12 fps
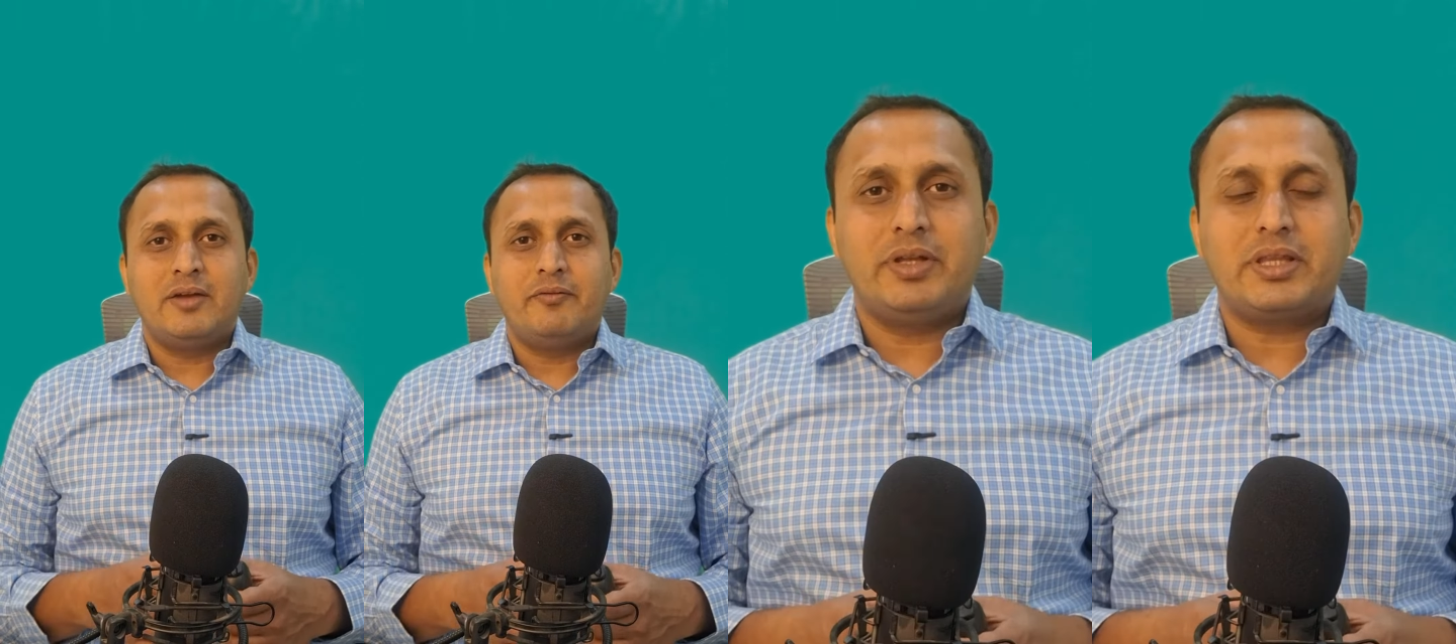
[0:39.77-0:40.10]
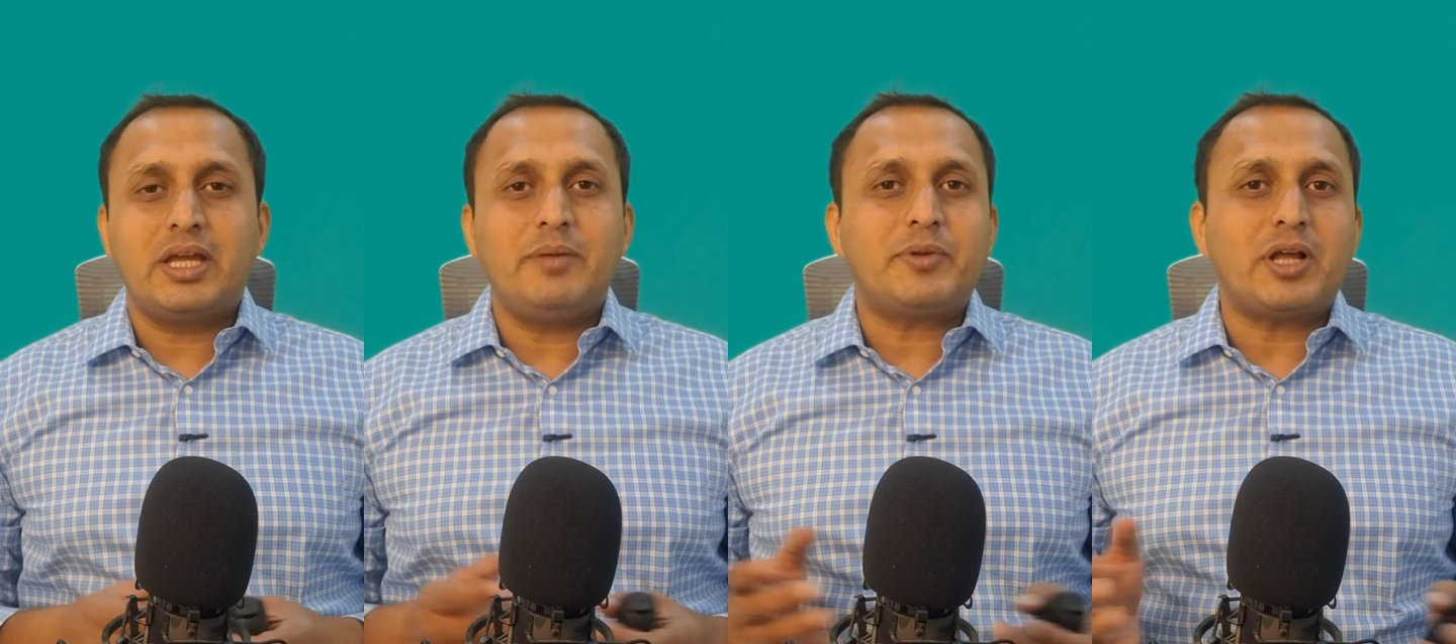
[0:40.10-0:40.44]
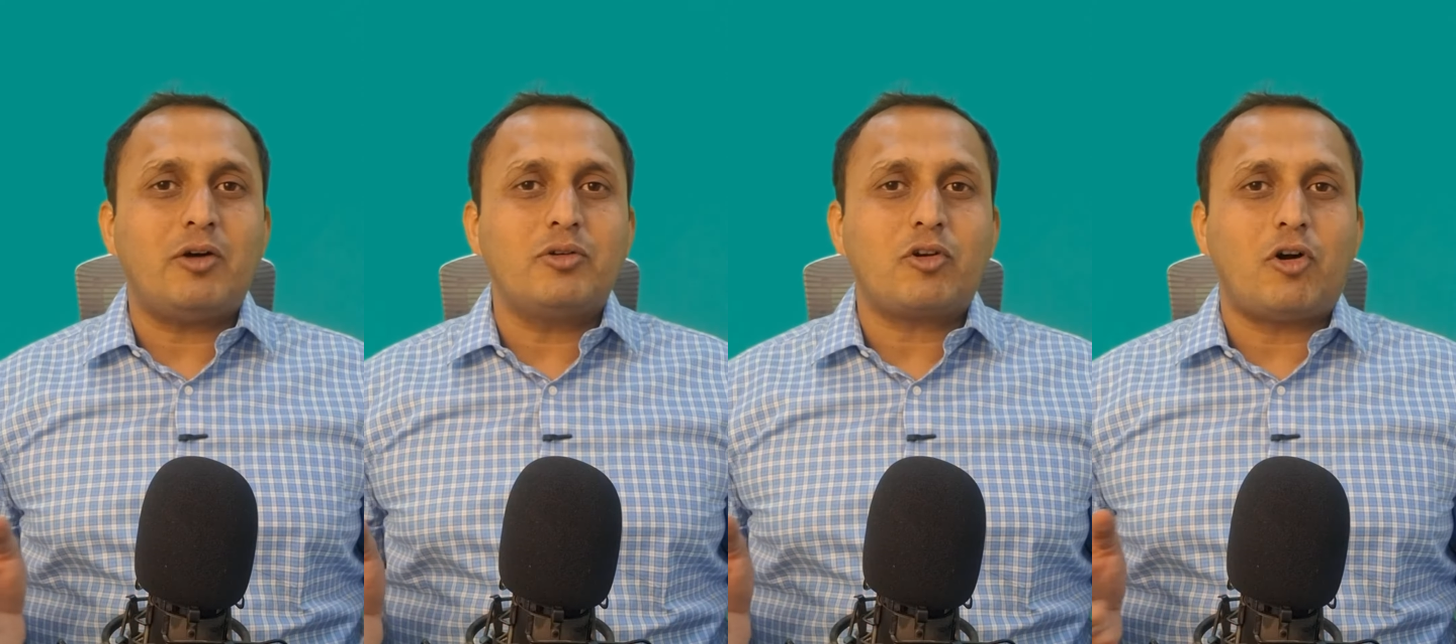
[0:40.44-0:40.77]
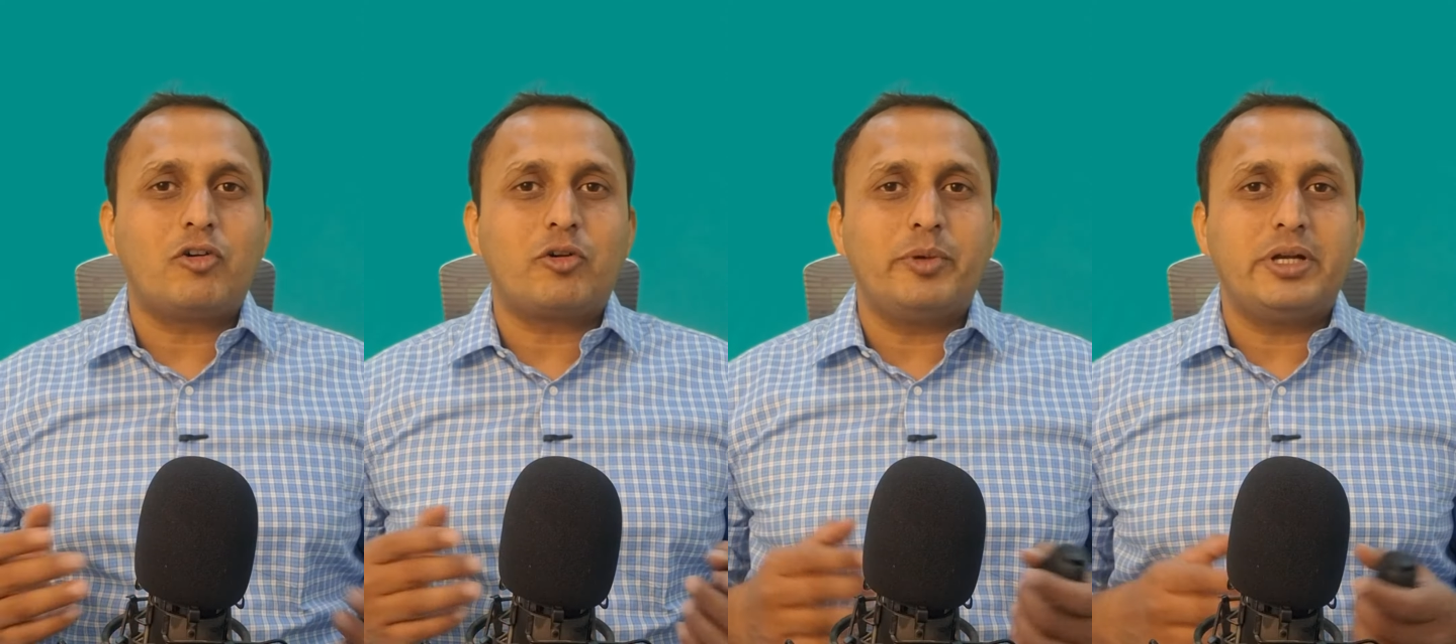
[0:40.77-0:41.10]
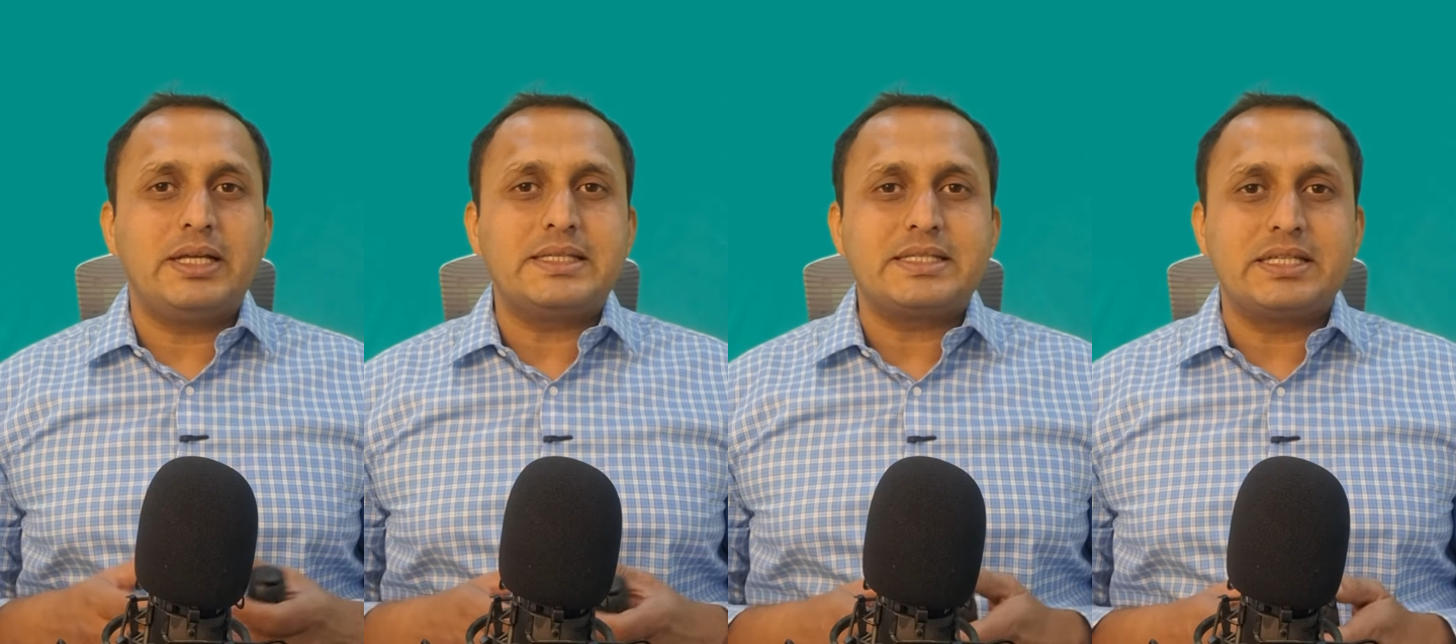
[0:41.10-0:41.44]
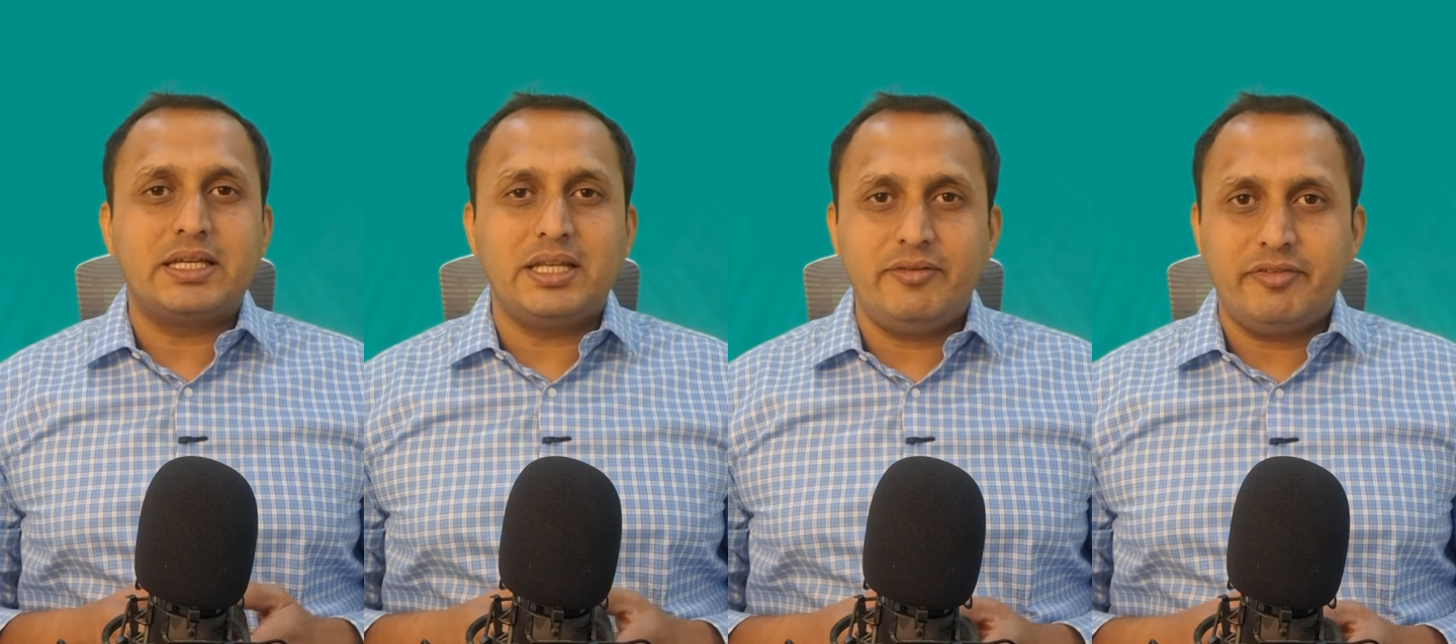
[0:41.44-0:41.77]
with Cape Town contributing
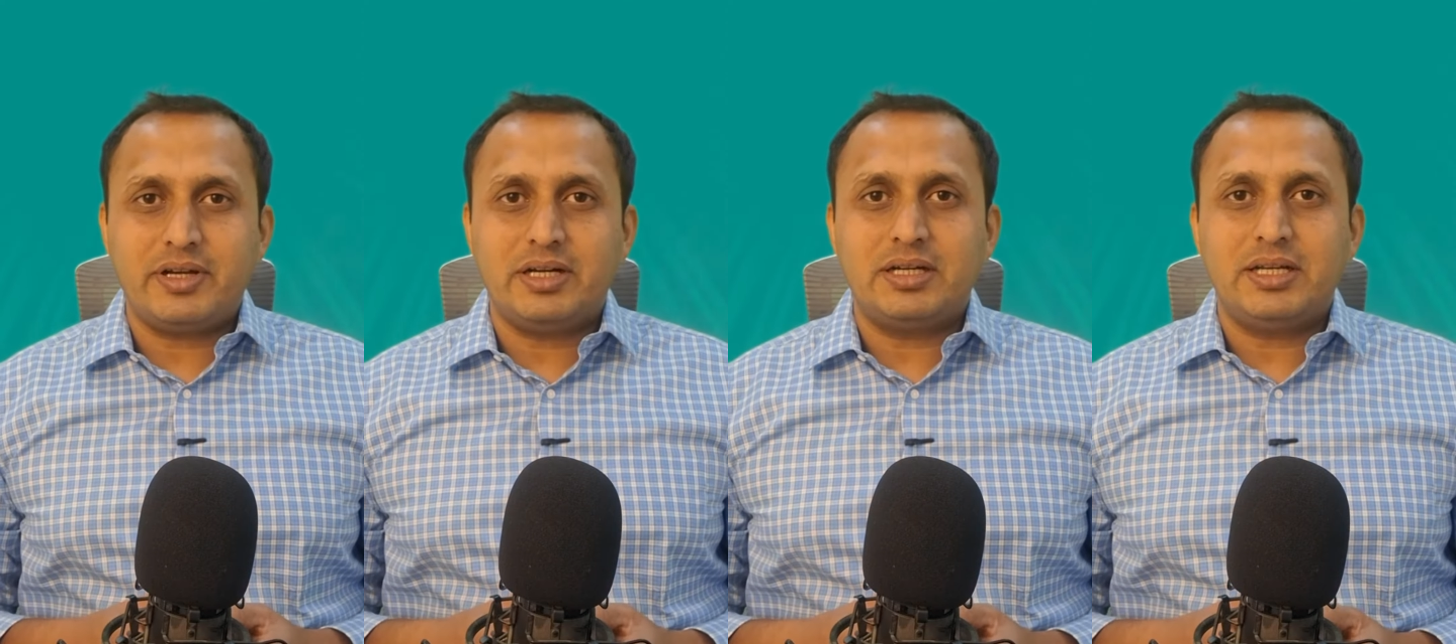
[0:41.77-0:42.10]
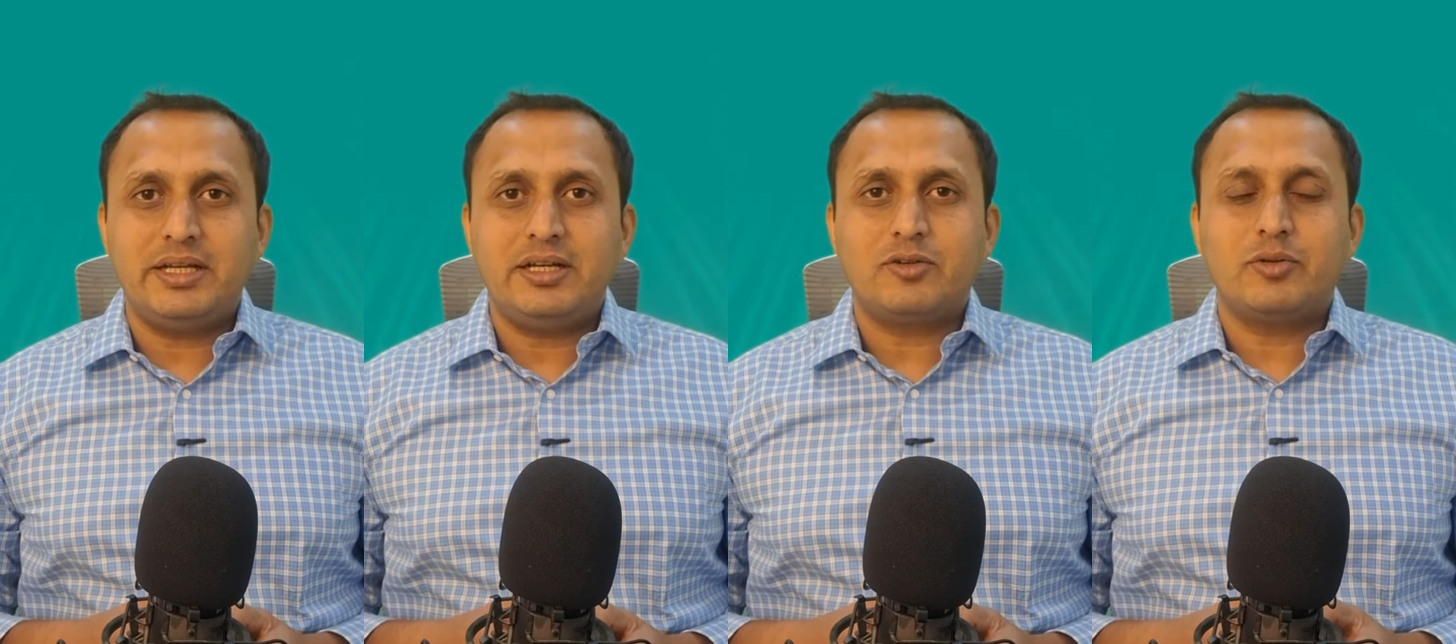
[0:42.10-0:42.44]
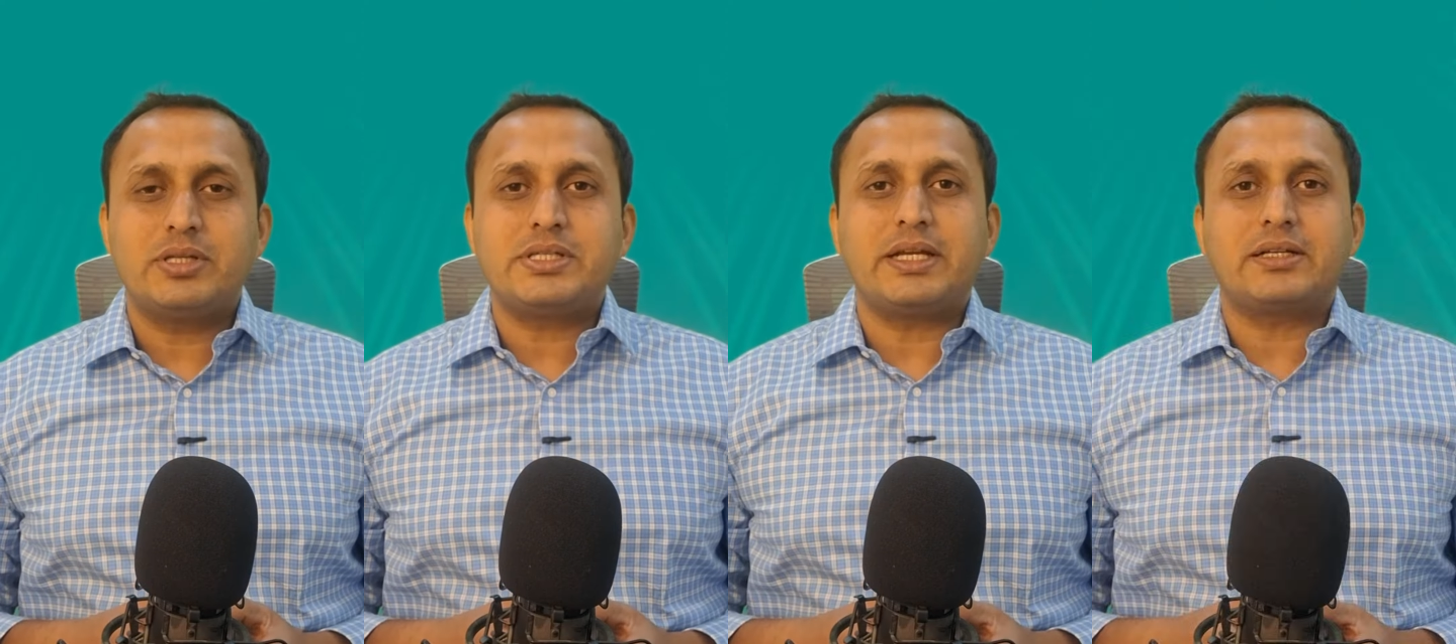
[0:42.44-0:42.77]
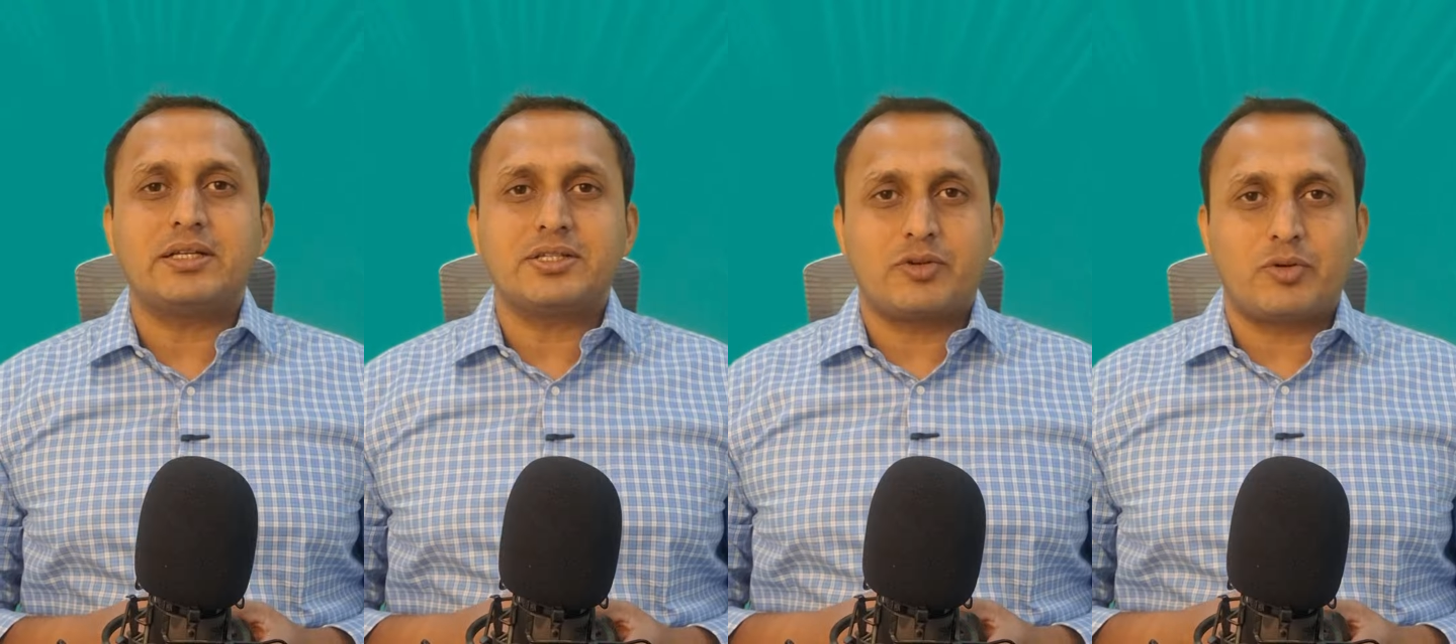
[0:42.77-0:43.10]
significantly to the sector's